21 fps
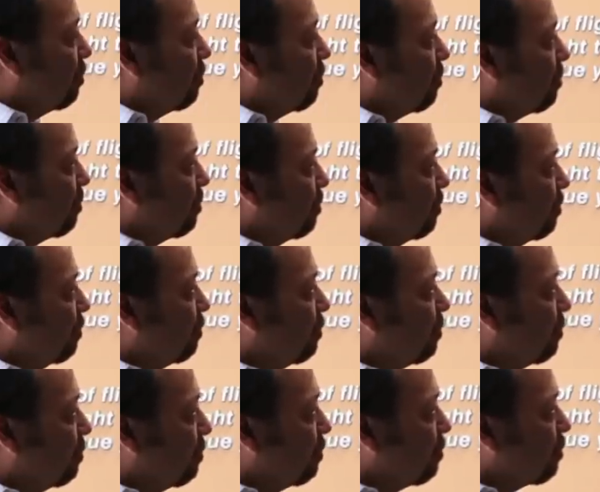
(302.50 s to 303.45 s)

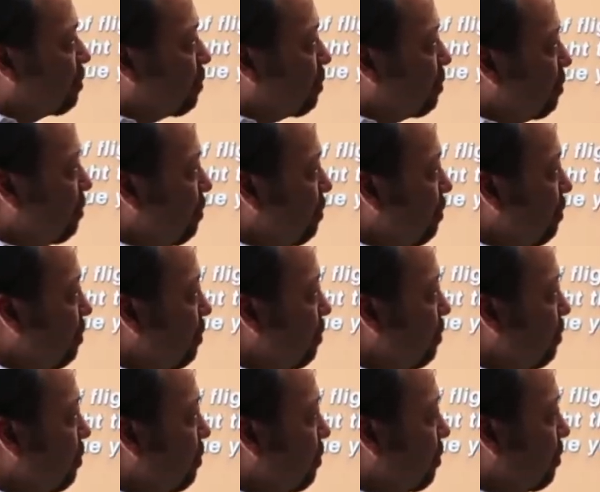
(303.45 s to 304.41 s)

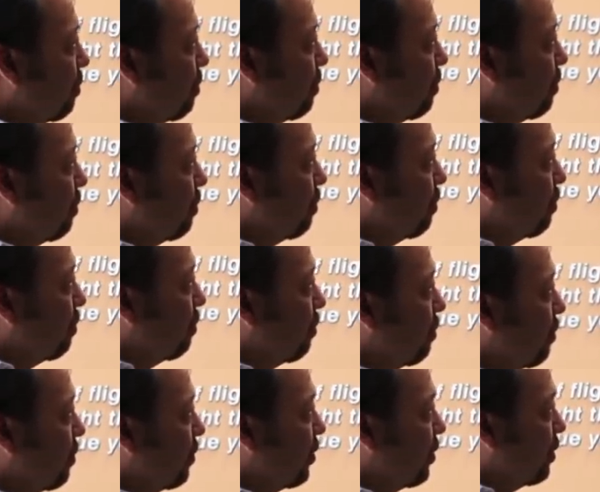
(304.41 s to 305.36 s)

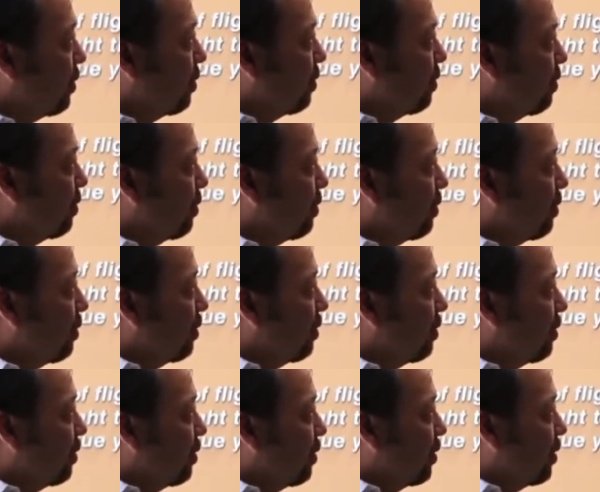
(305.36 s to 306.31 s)

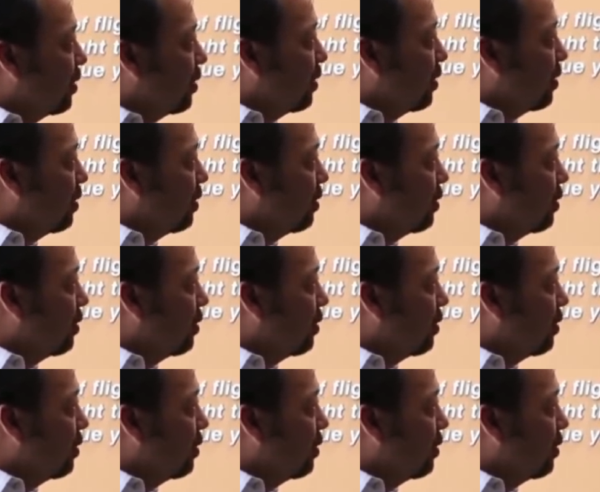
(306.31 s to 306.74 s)
(not speaking)